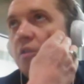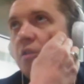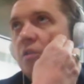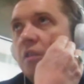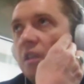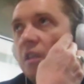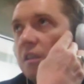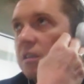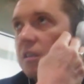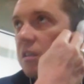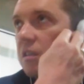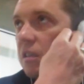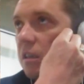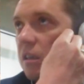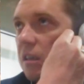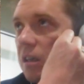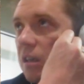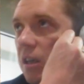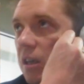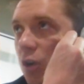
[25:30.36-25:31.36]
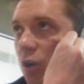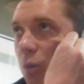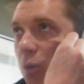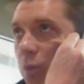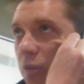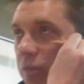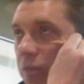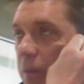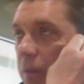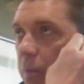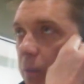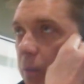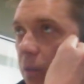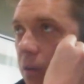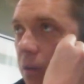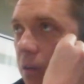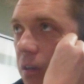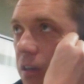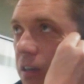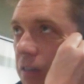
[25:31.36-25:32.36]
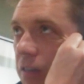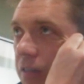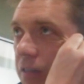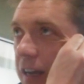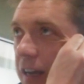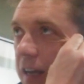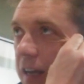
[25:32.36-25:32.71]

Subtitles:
to this group of people very